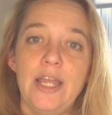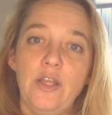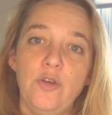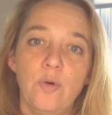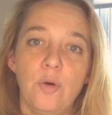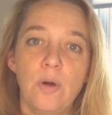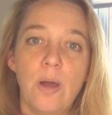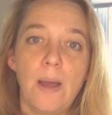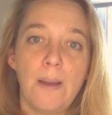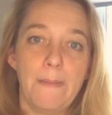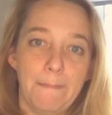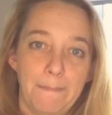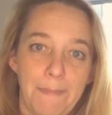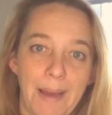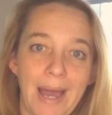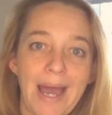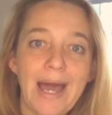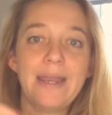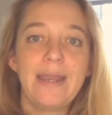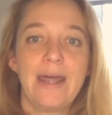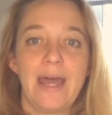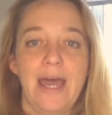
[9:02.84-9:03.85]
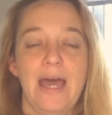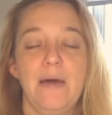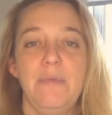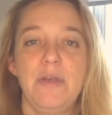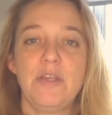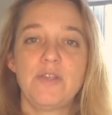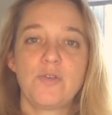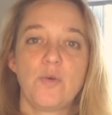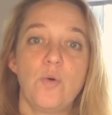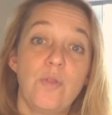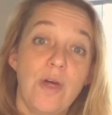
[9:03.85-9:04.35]
your bad
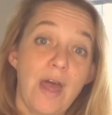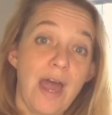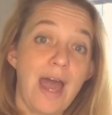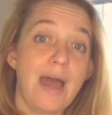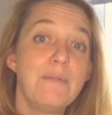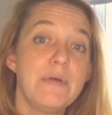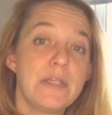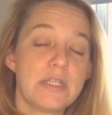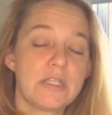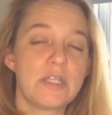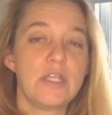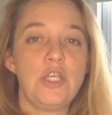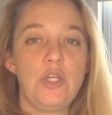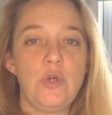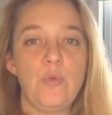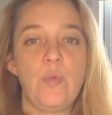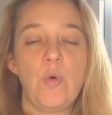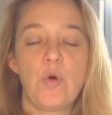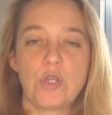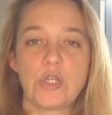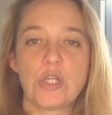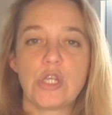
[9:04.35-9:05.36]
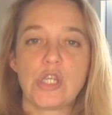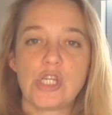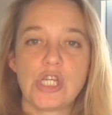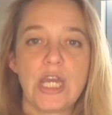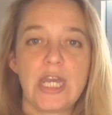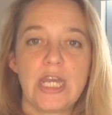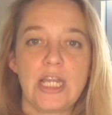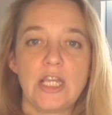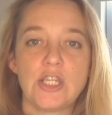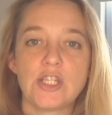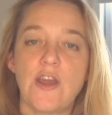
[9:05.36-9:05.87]
habits or the habits that you want to
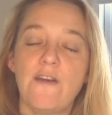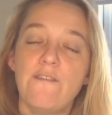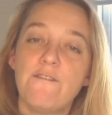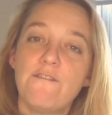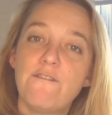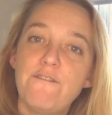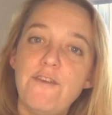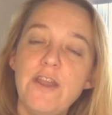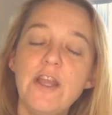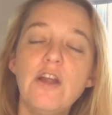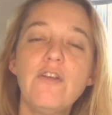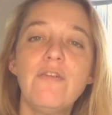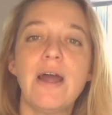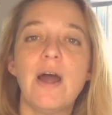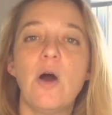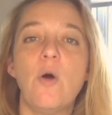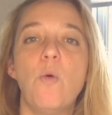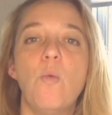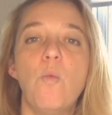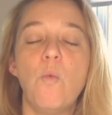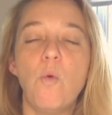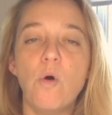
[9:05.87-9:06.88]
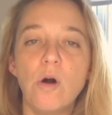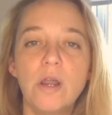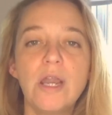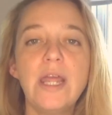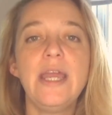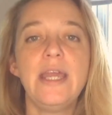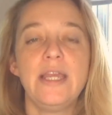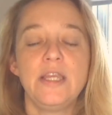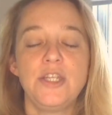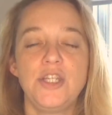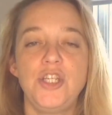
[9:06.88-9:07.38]
change and figure out what
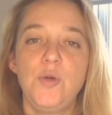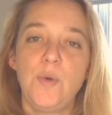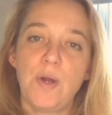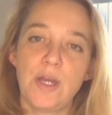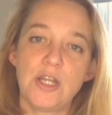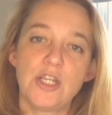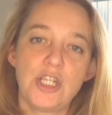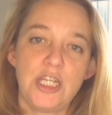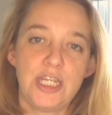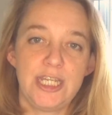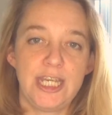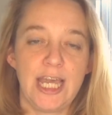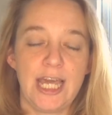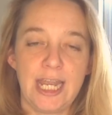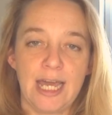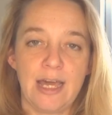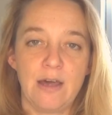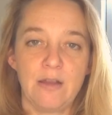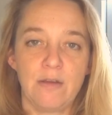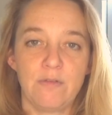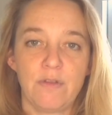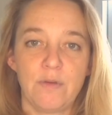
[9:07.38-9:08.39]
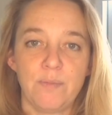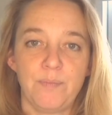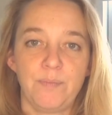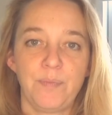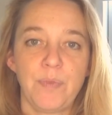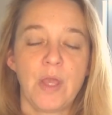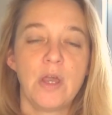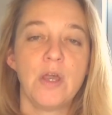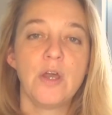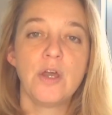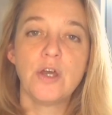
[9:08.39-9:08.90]
it is you actually get out of them.
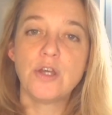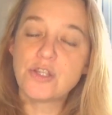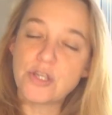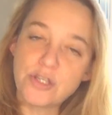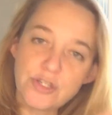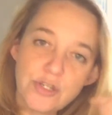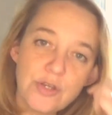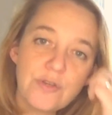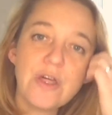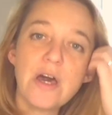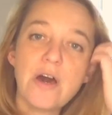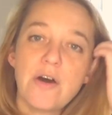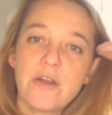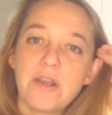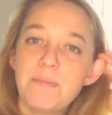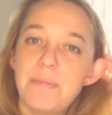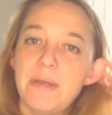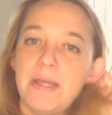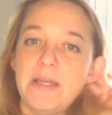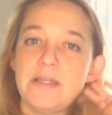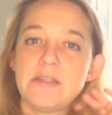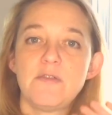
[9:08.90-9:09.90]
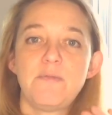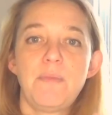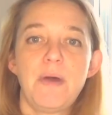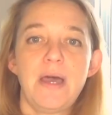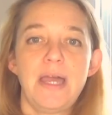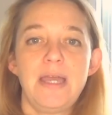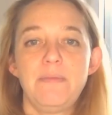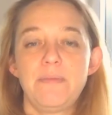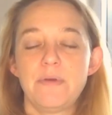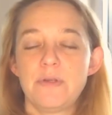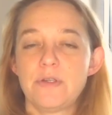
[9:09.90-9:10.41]
So do that on a piece of
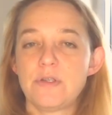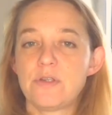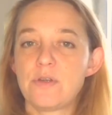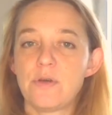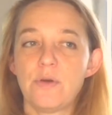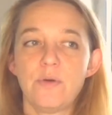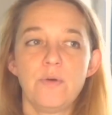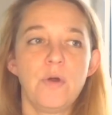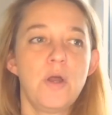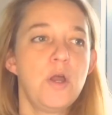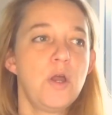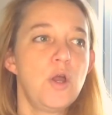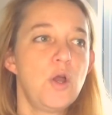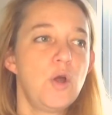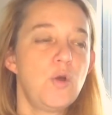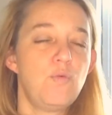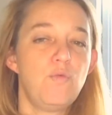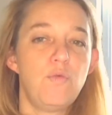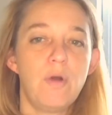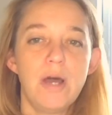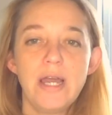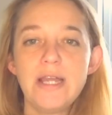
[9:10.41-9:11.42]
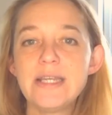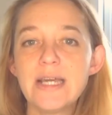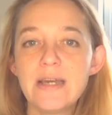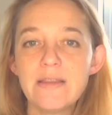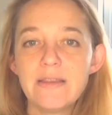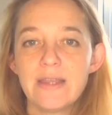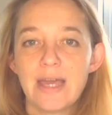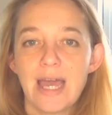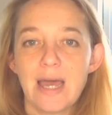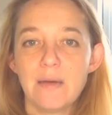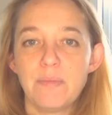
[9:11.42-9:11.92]
paper. So write down
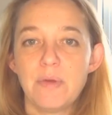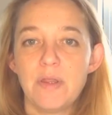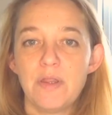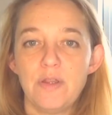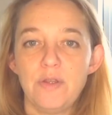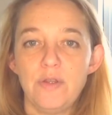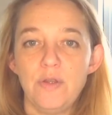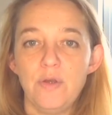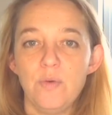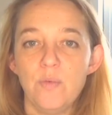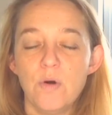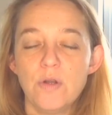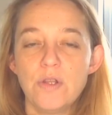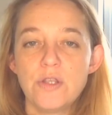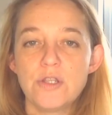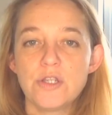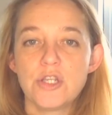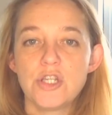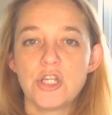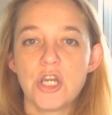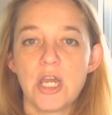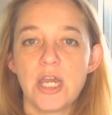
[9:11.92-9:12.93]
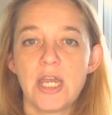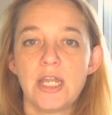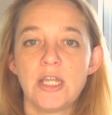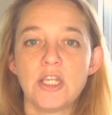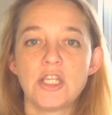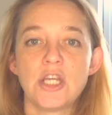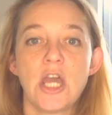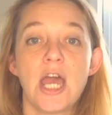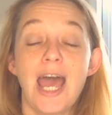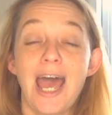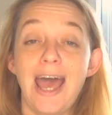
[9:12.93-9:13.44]
the habit that you want to
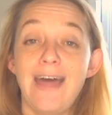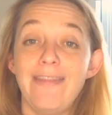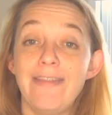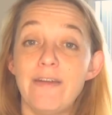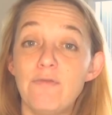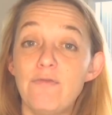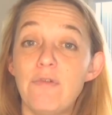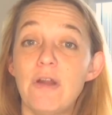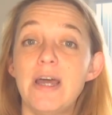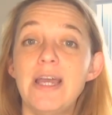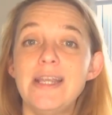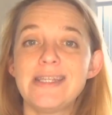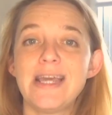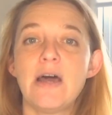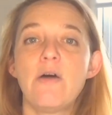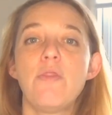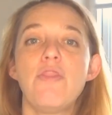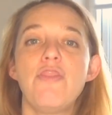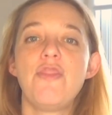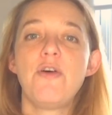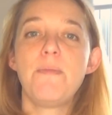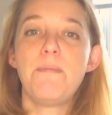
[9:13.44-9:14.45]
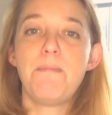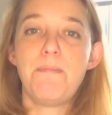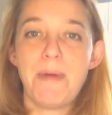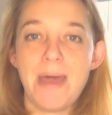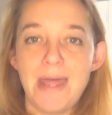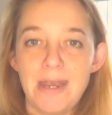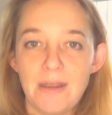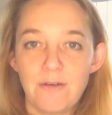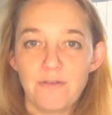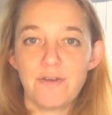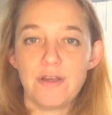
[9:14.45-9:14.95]
change and then write down the
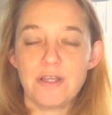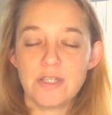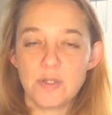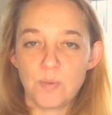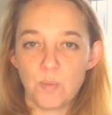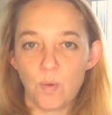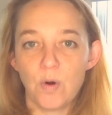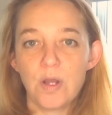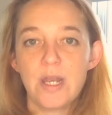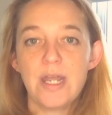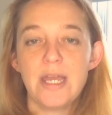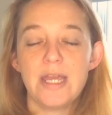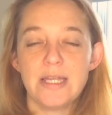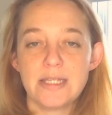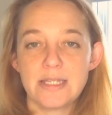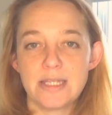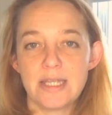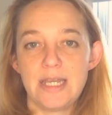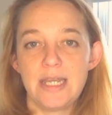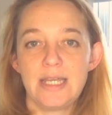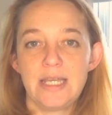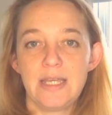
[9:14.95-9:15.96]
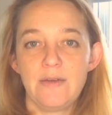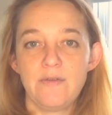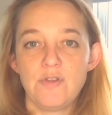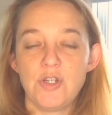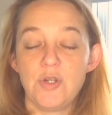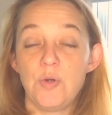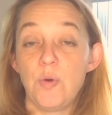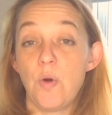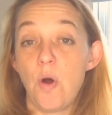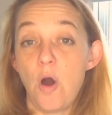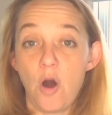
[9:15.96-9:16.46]
benefits, what it is that it gives
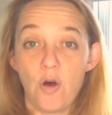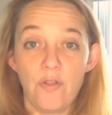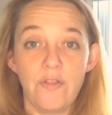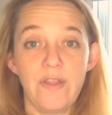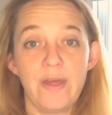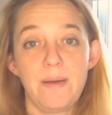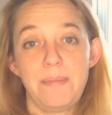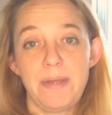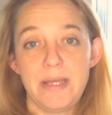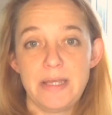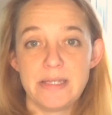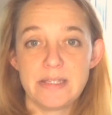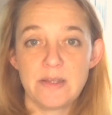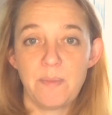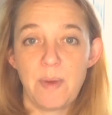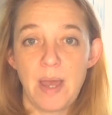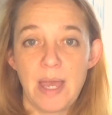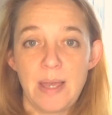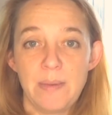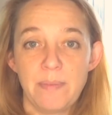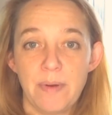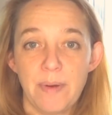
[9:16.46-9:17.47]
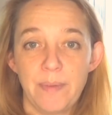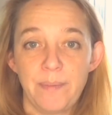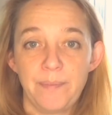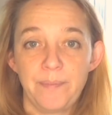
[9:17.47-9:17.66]
you on that piece of paper.